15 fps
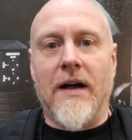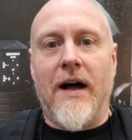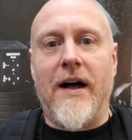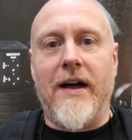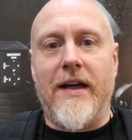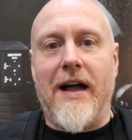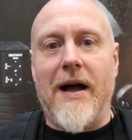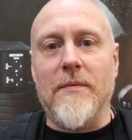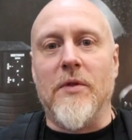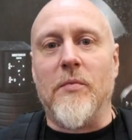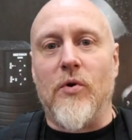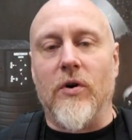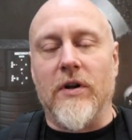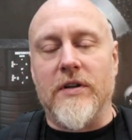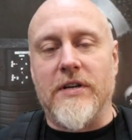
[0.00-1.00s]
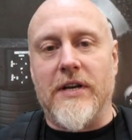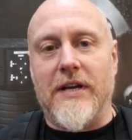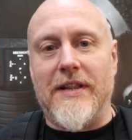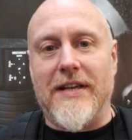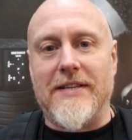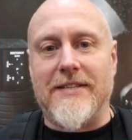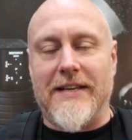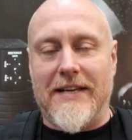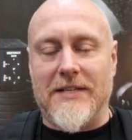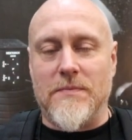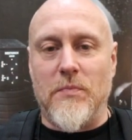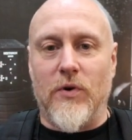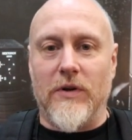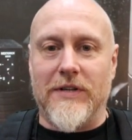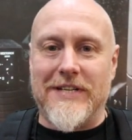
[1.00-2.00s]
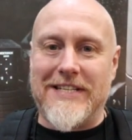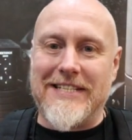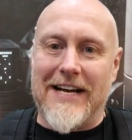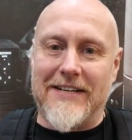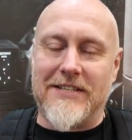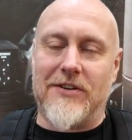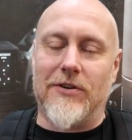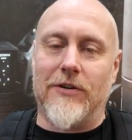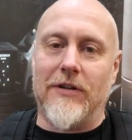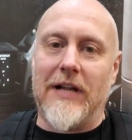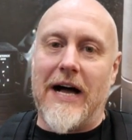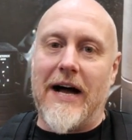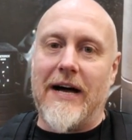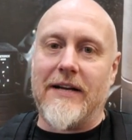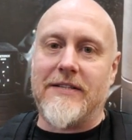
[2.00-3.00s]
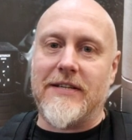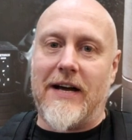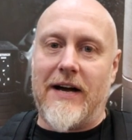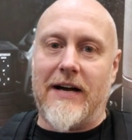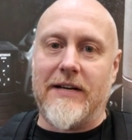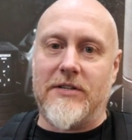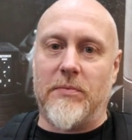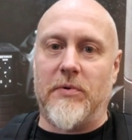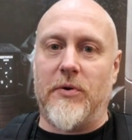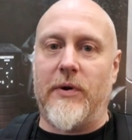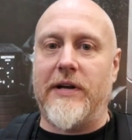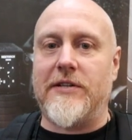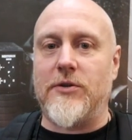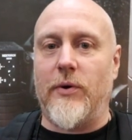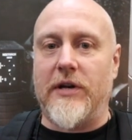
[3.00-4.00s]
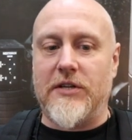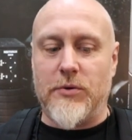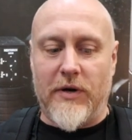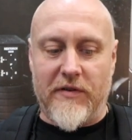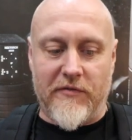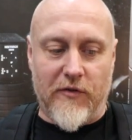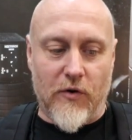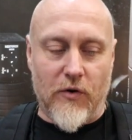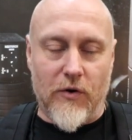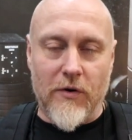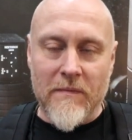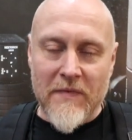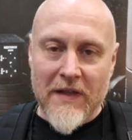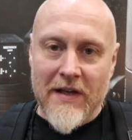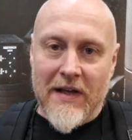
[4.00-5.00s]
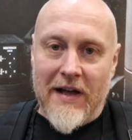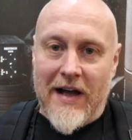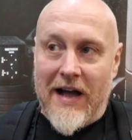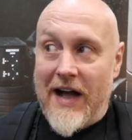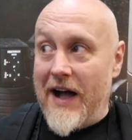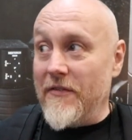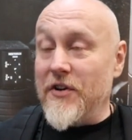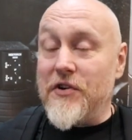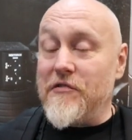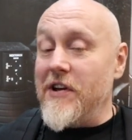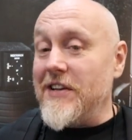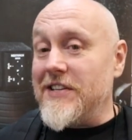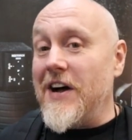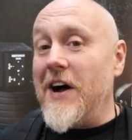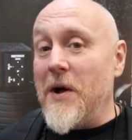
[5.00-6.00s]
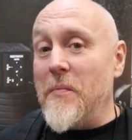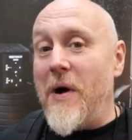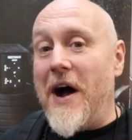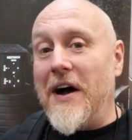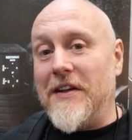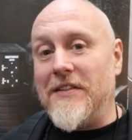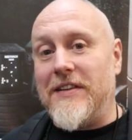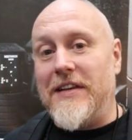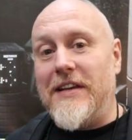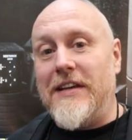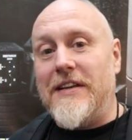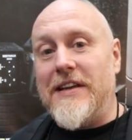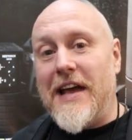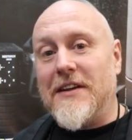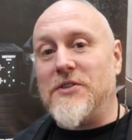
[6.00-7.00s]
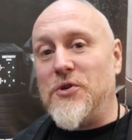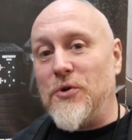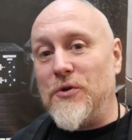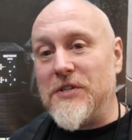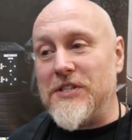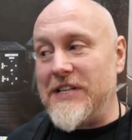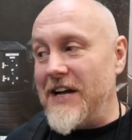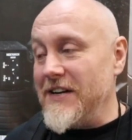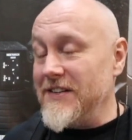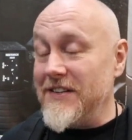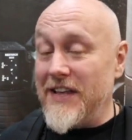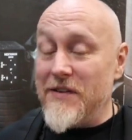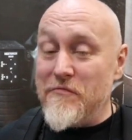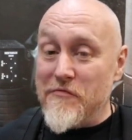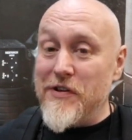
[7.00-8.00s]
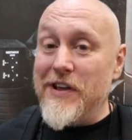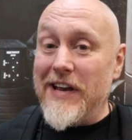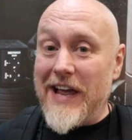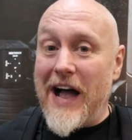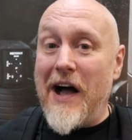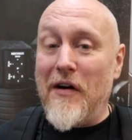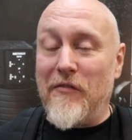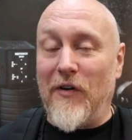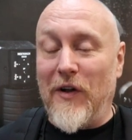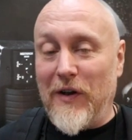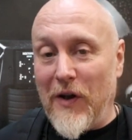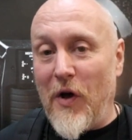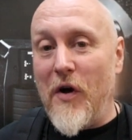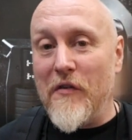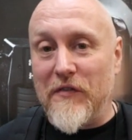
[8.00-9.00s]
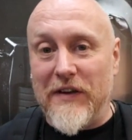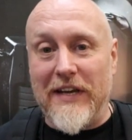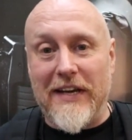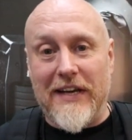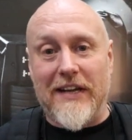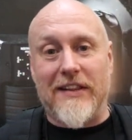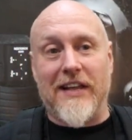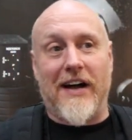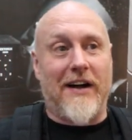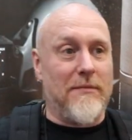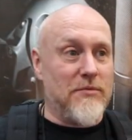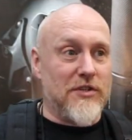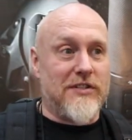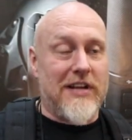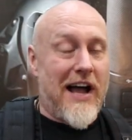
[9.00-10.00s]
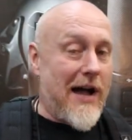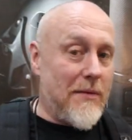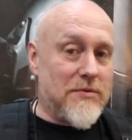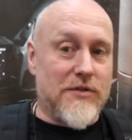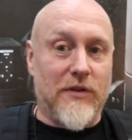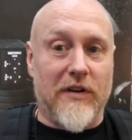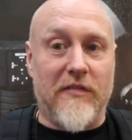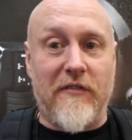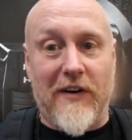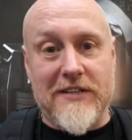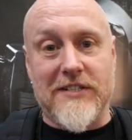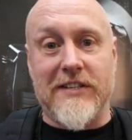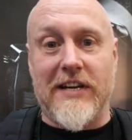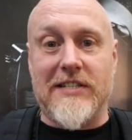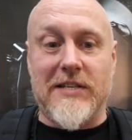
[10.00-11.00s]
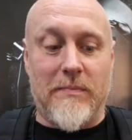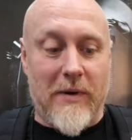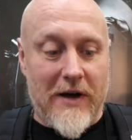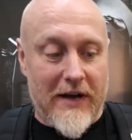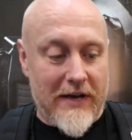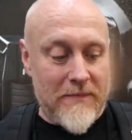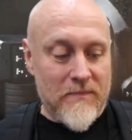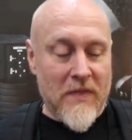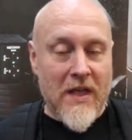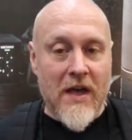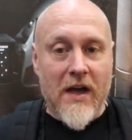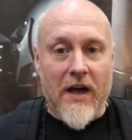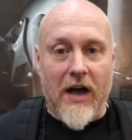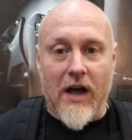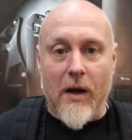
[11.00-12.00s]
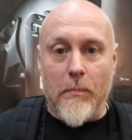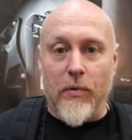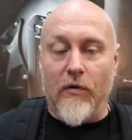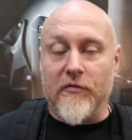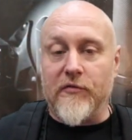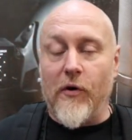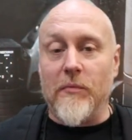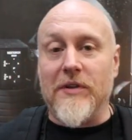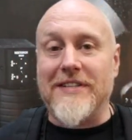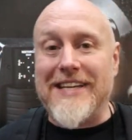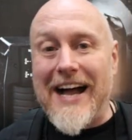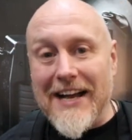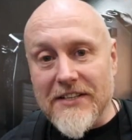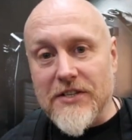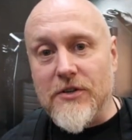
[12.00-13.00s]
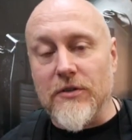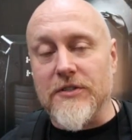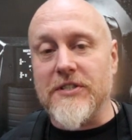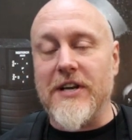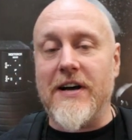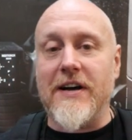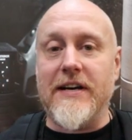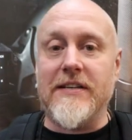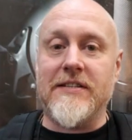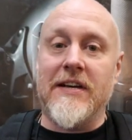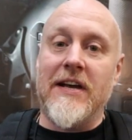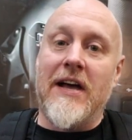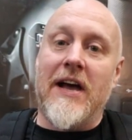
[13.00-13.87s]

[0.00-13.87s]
Hi, I'm the Moorlander and this is Moorlander Tactical at I W A twenty twenty-four. Having a great time at the Nextorch stand. They really have a lot of gear that I'm just absolutely fascinated by. Uh, but from the tactical side,